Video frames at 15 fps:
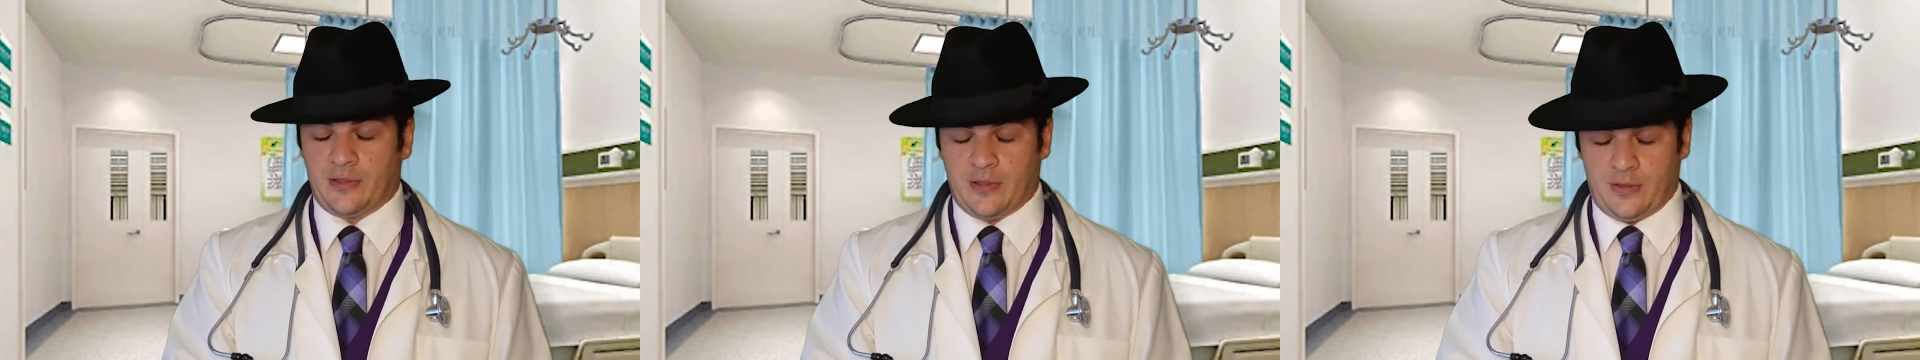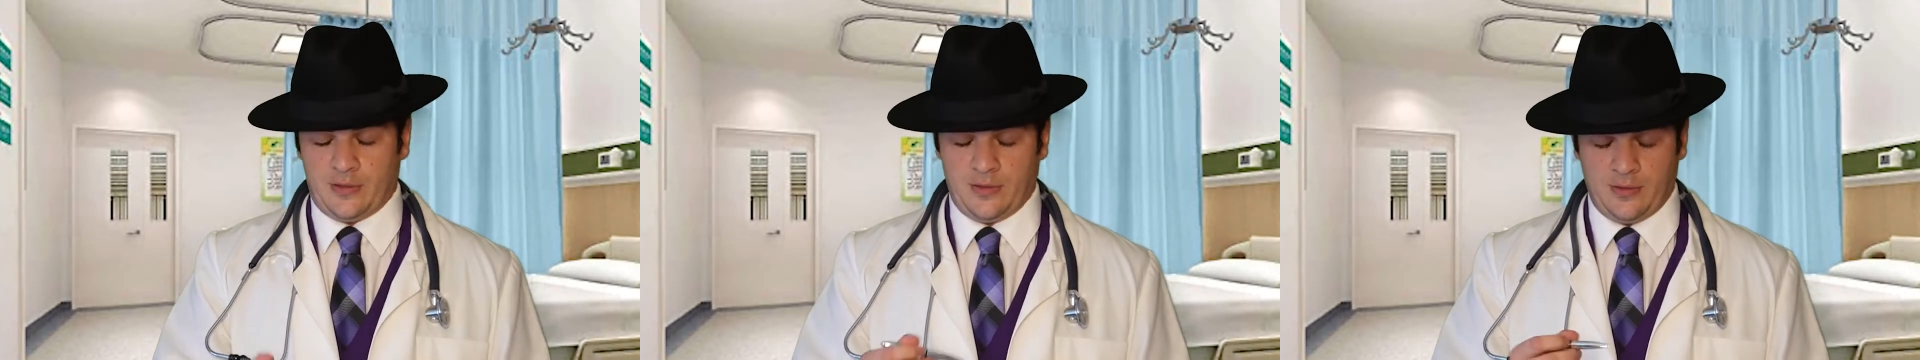
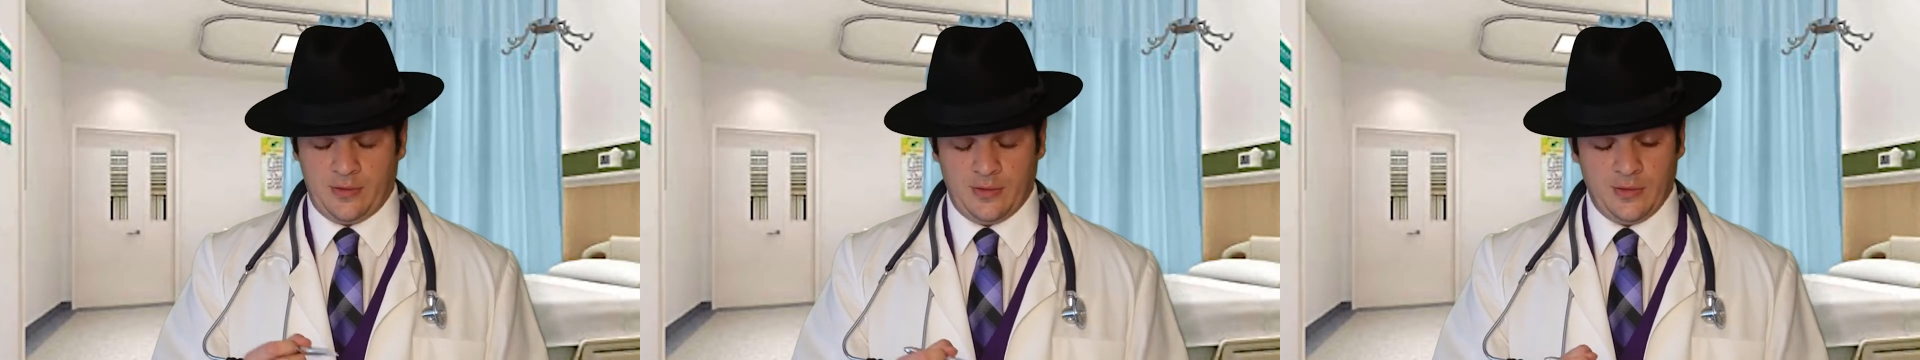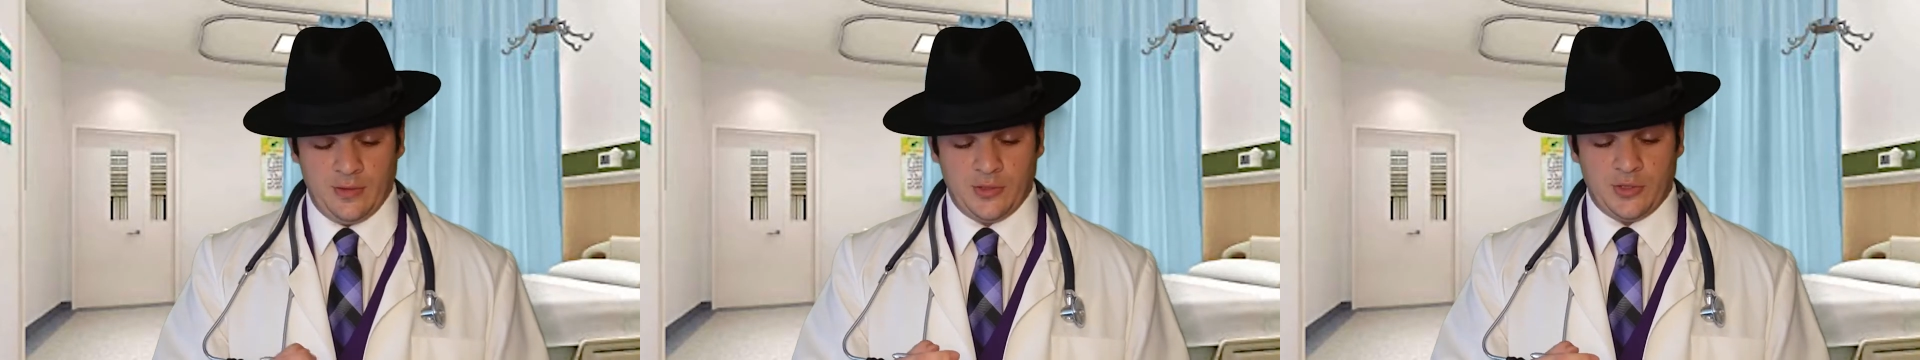minute to...
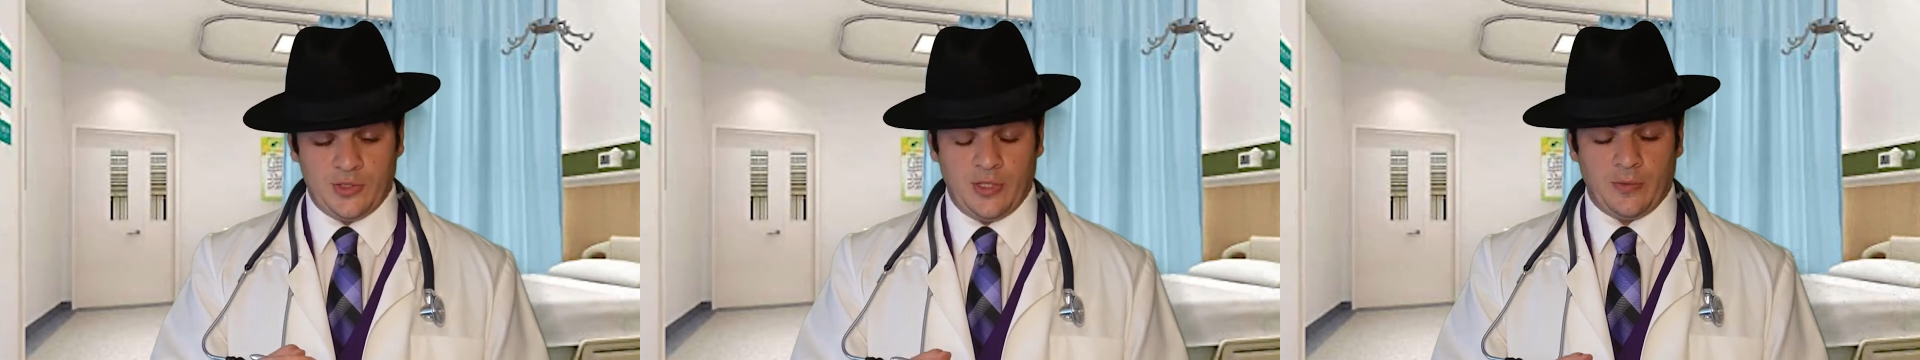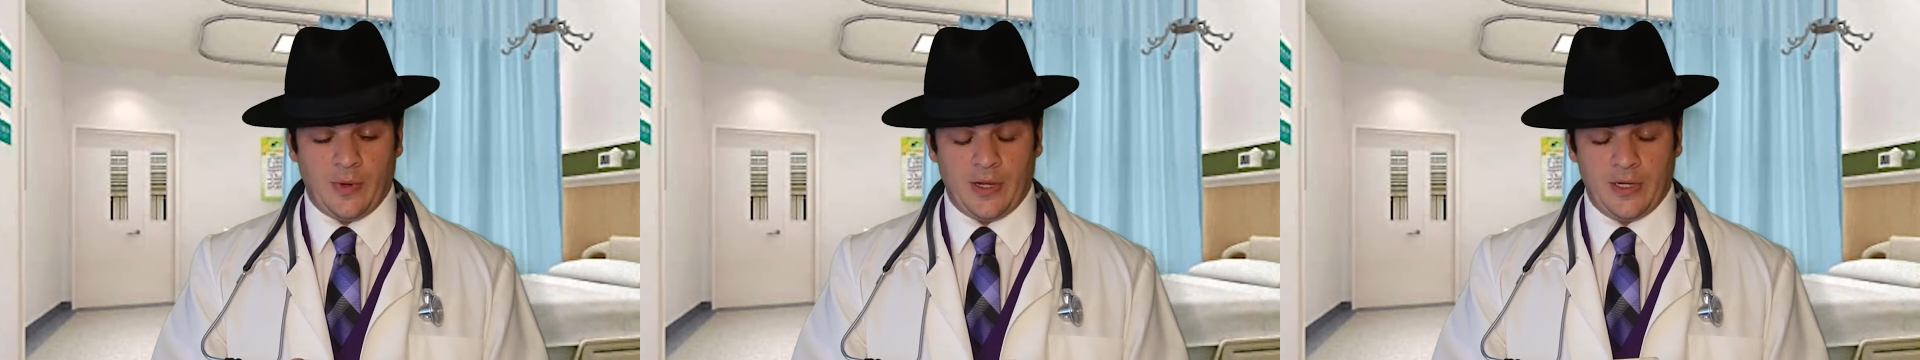
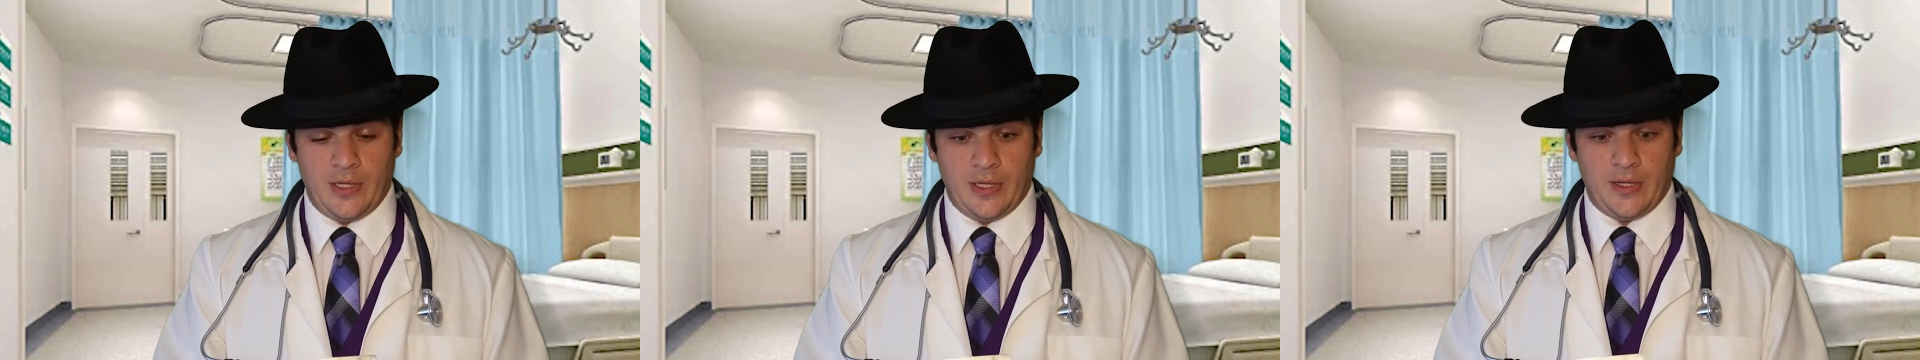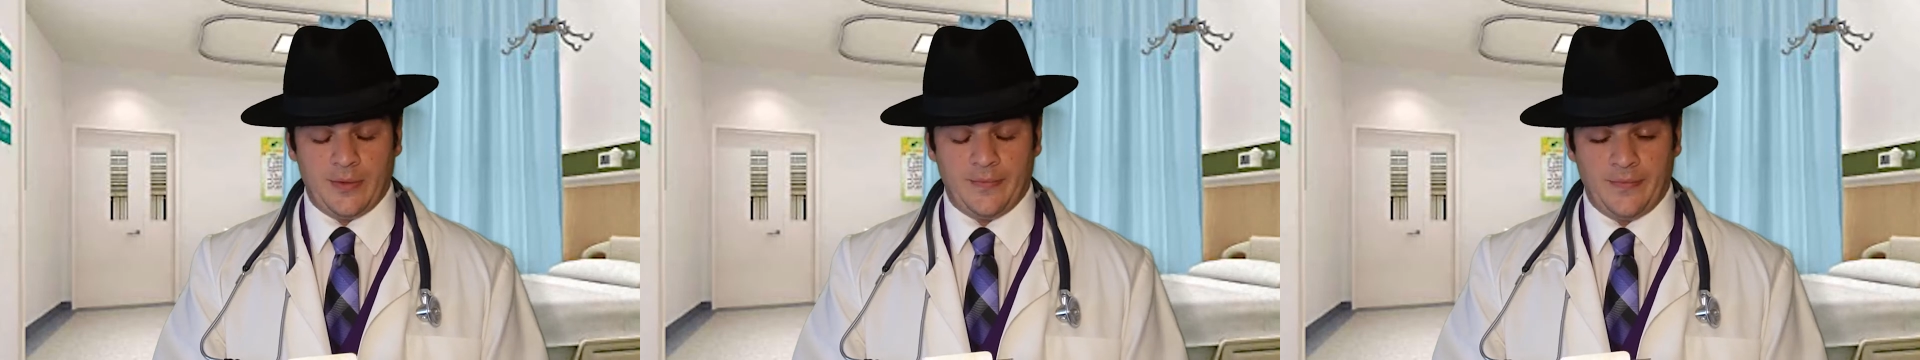sit
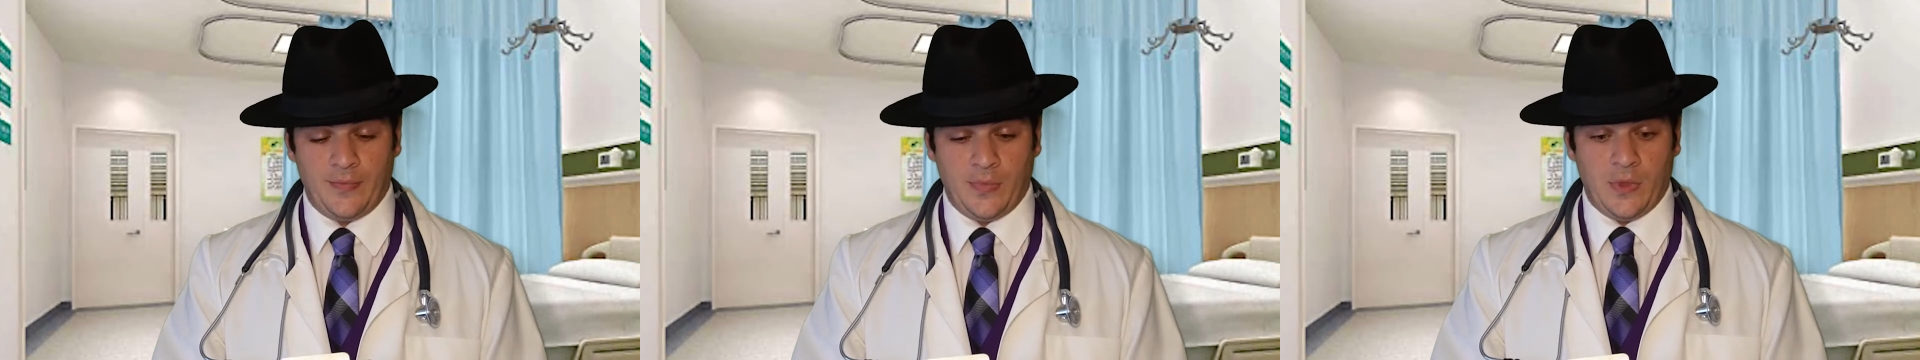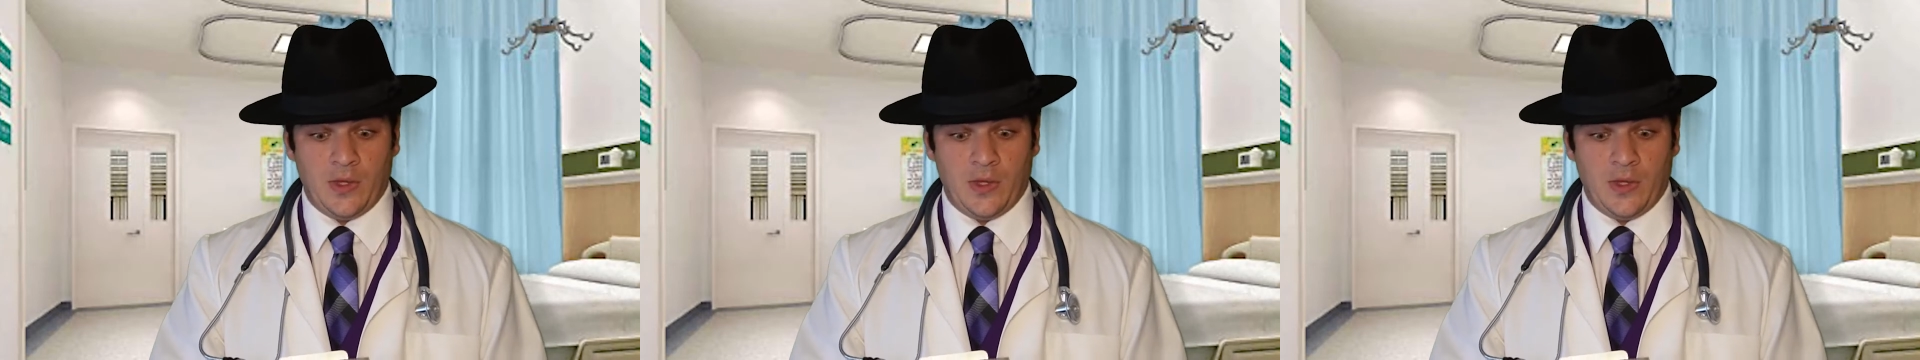right here.